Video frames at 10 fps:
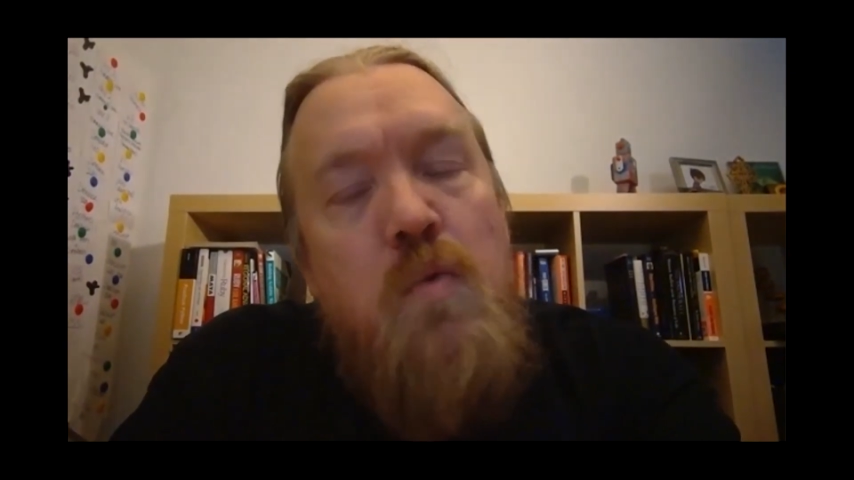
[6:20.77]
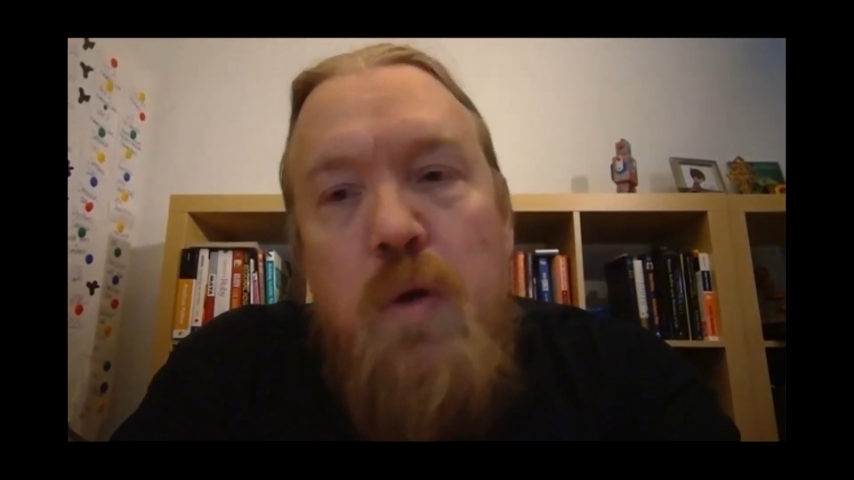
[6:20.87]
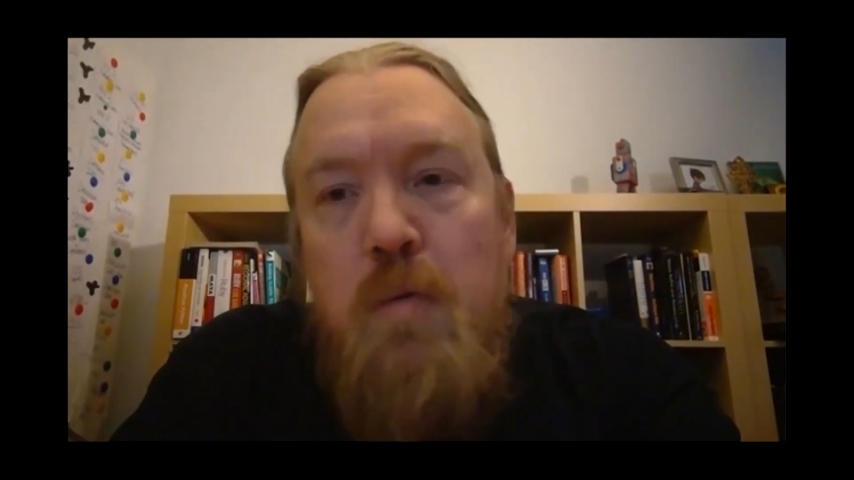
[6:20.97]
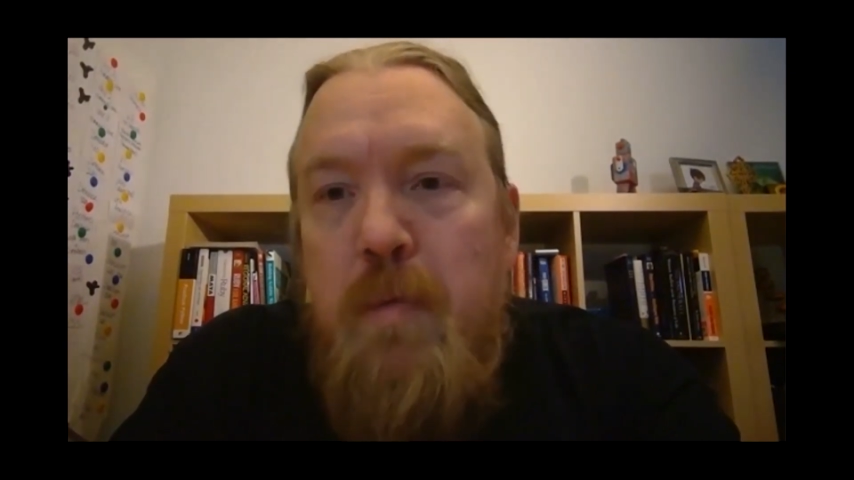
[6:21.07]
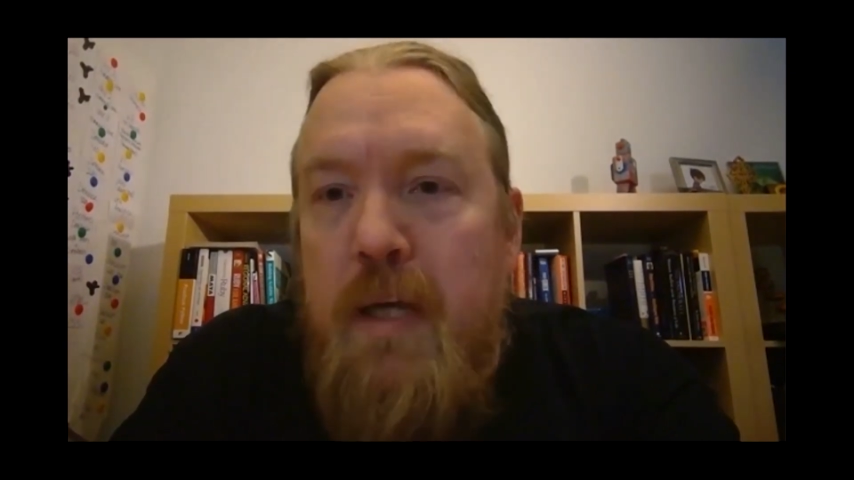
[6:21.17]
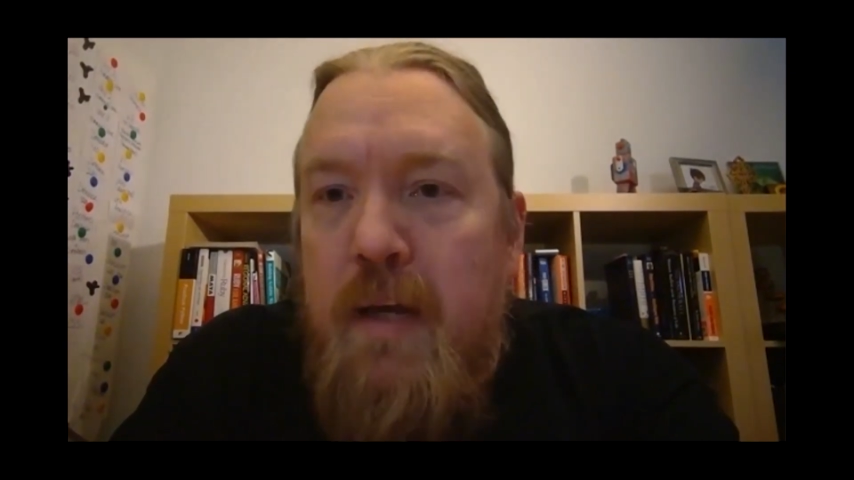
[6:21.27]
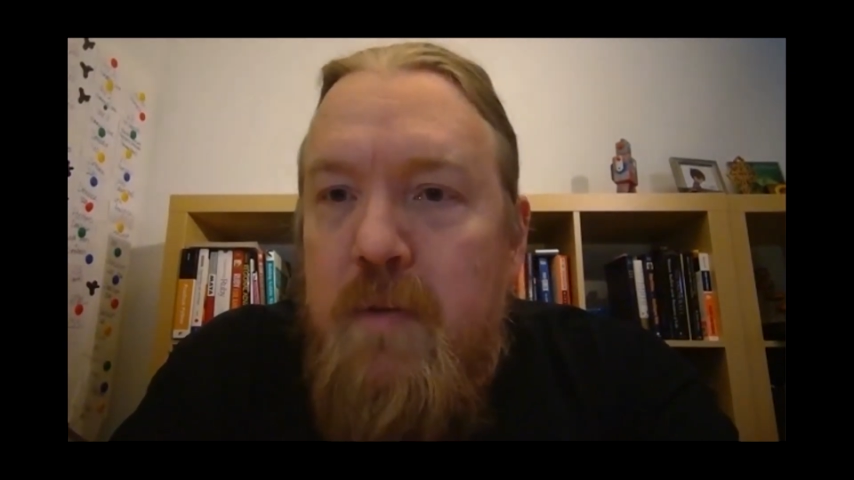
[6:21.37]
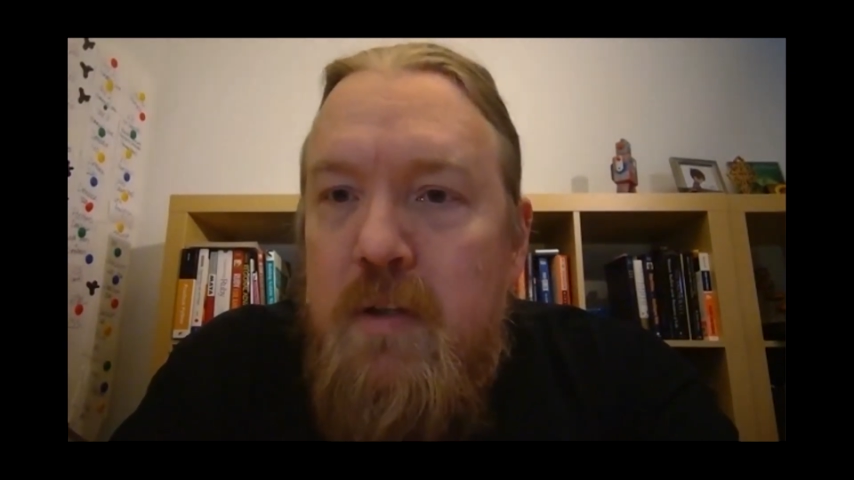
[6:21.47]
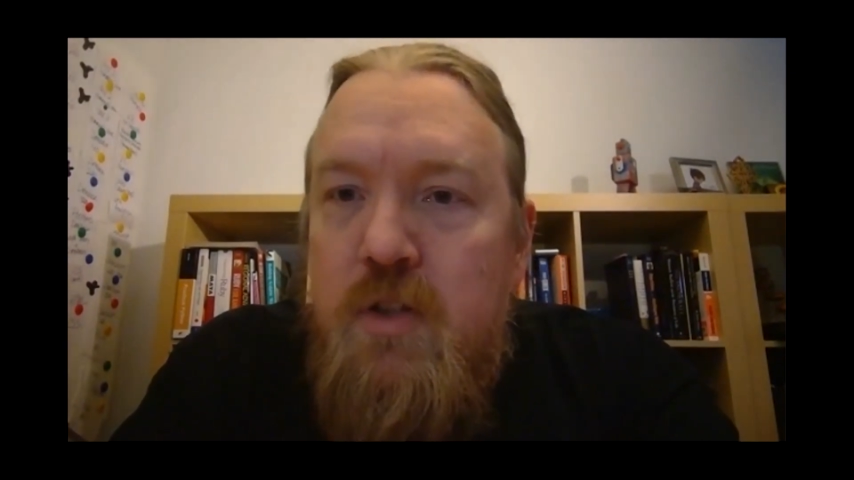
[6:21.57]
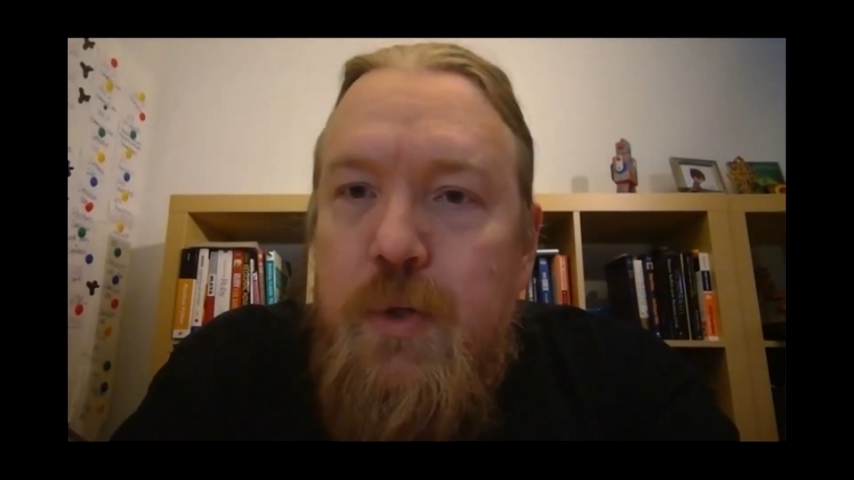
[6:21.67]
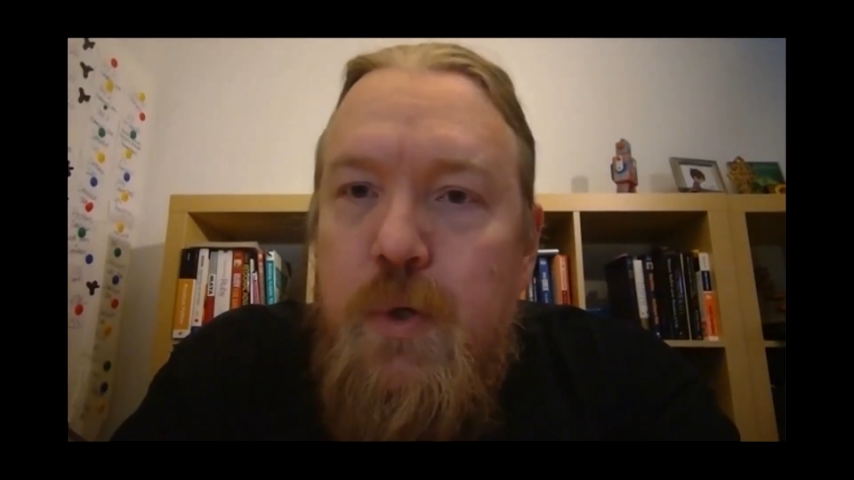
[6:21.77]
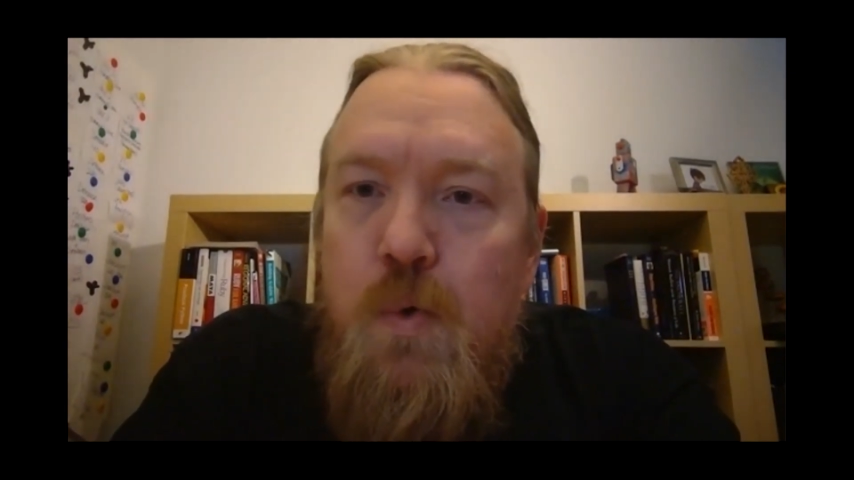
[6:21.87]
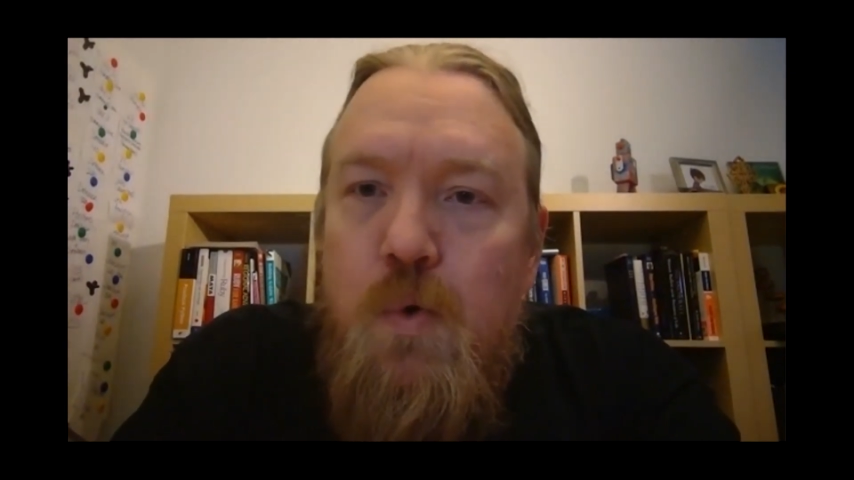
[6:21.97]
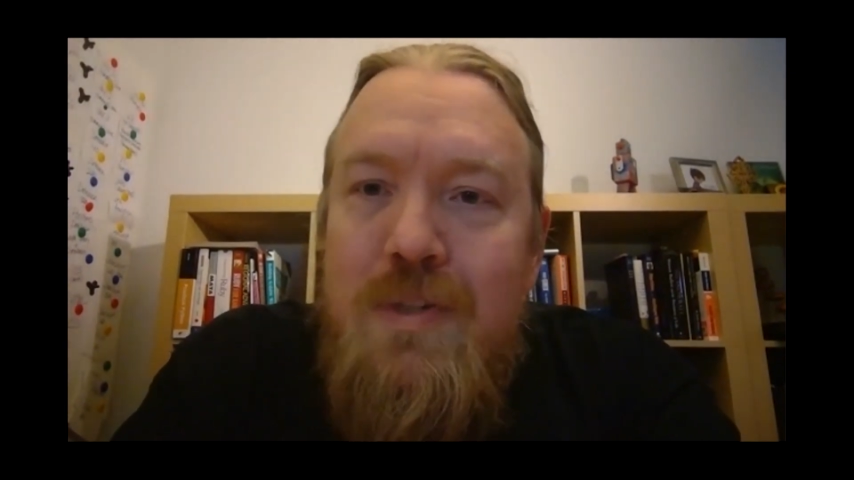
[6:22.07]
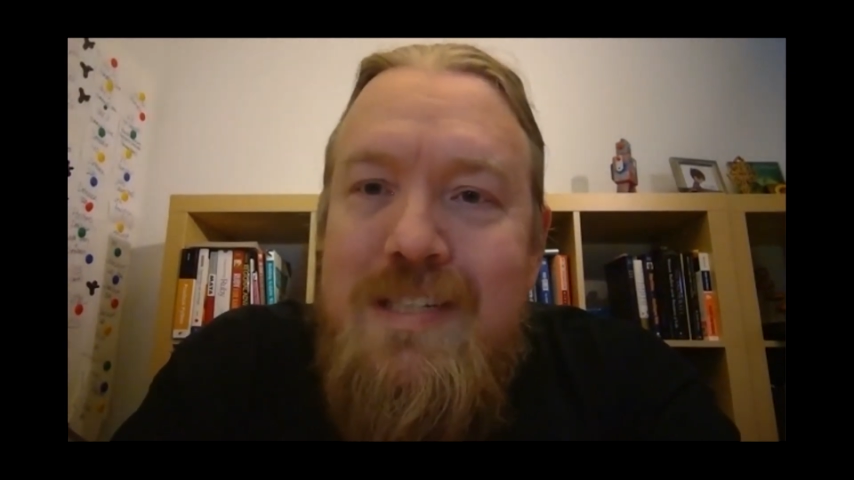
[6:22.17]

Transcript: will be able to